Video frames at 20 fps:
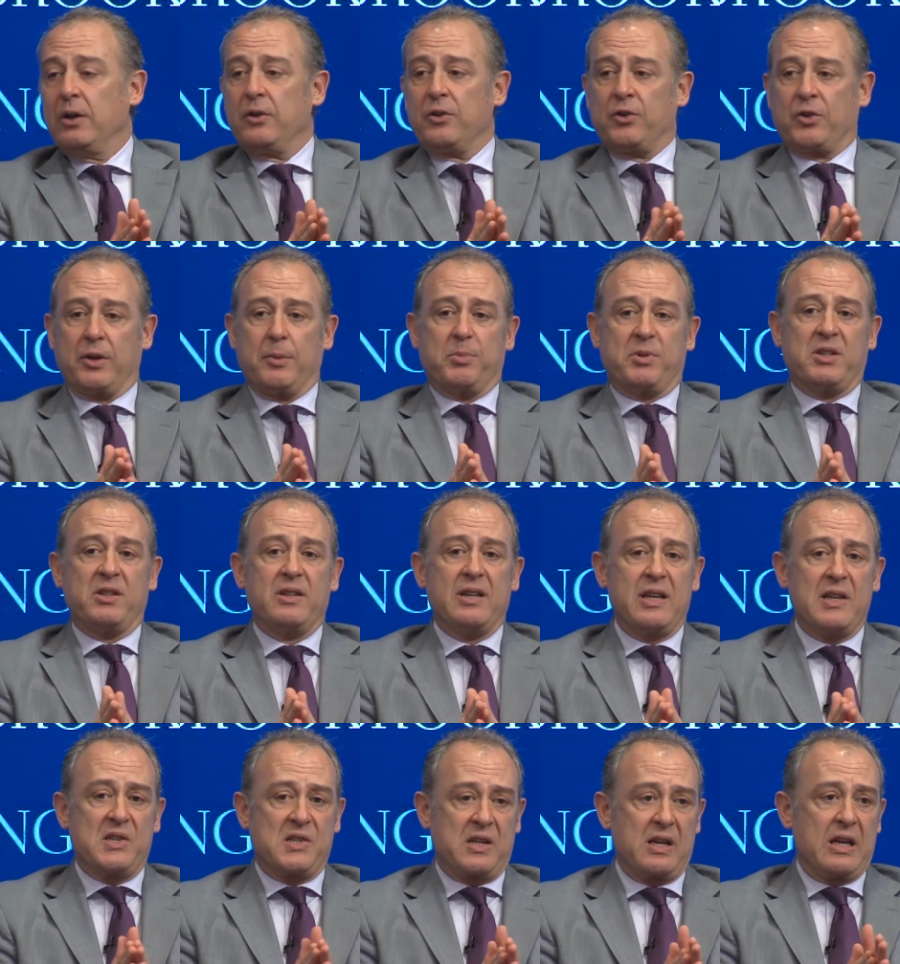trip to
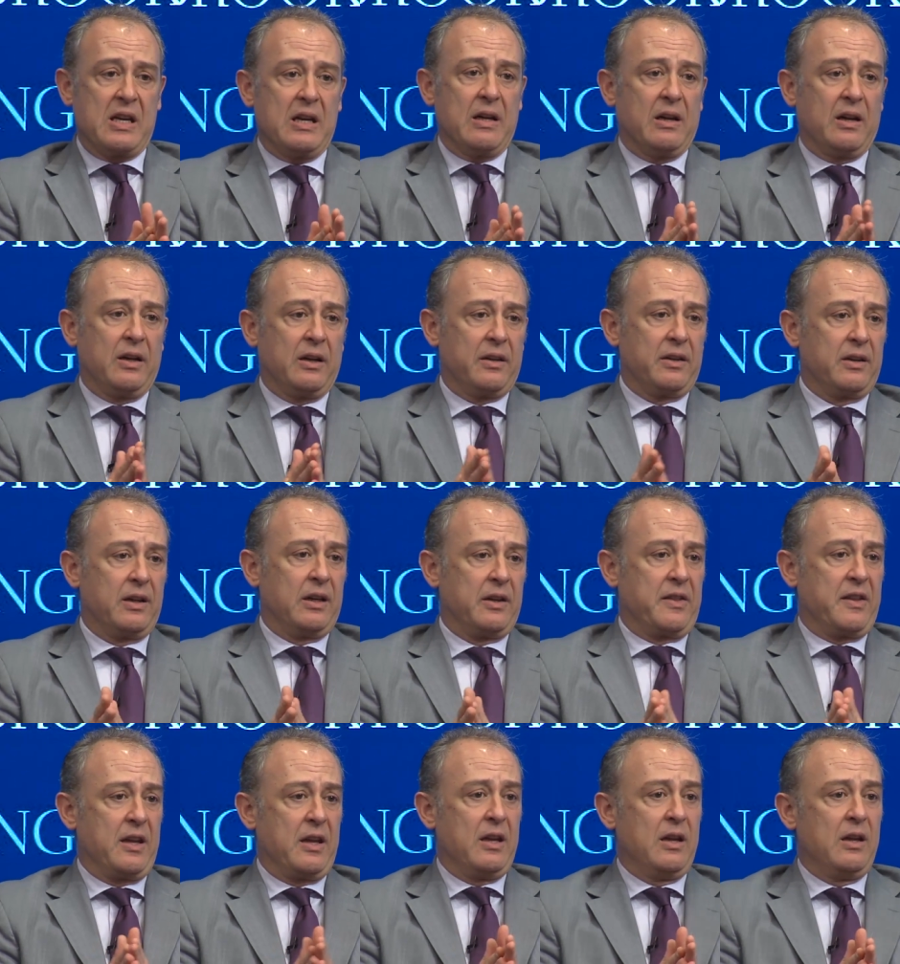D.C. Uh, at
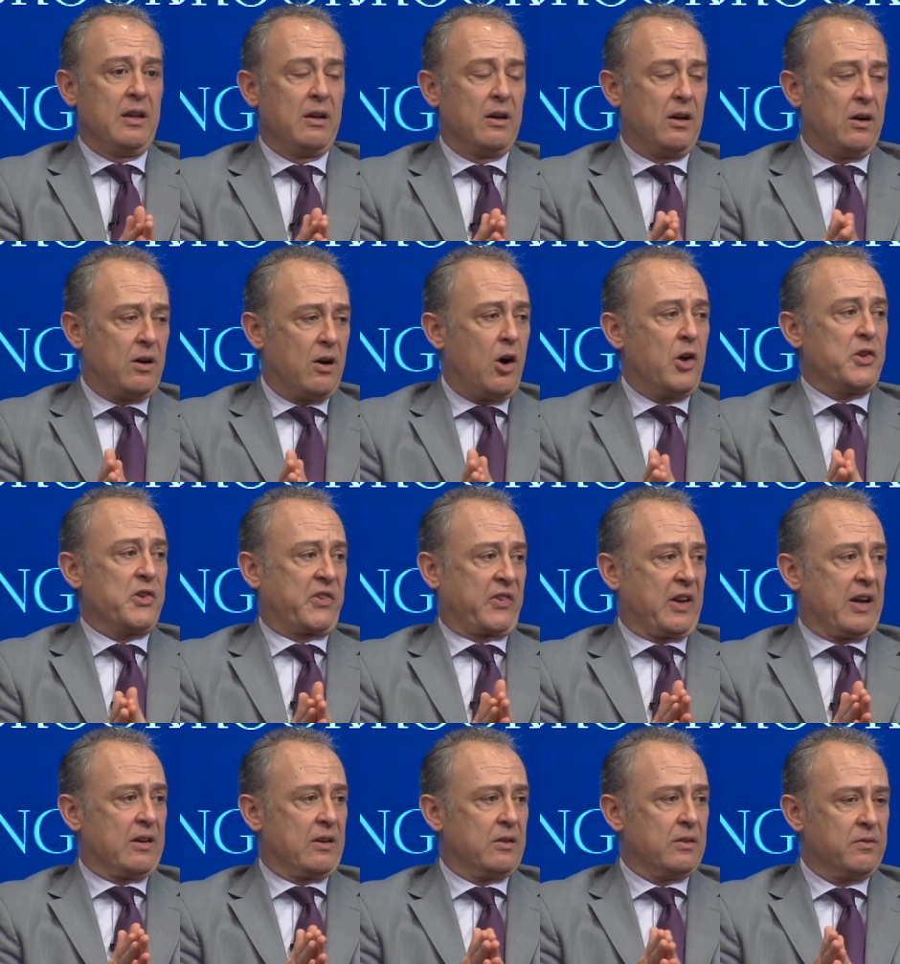the
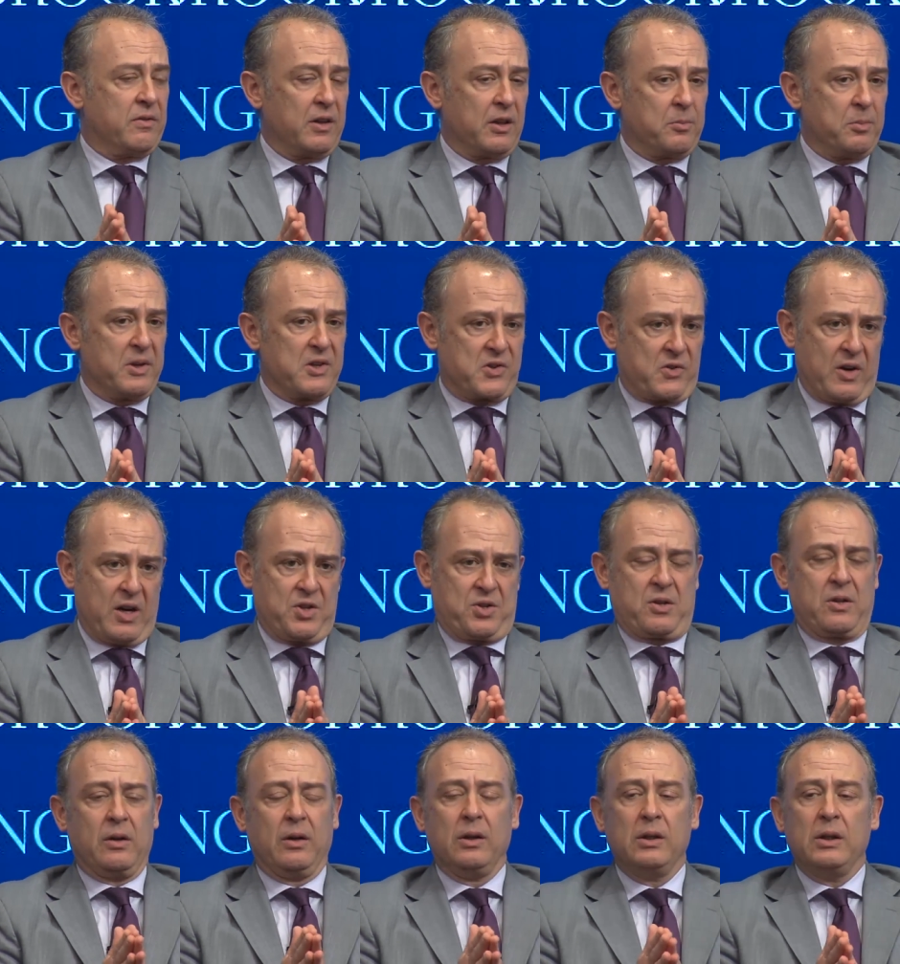onset of the administration.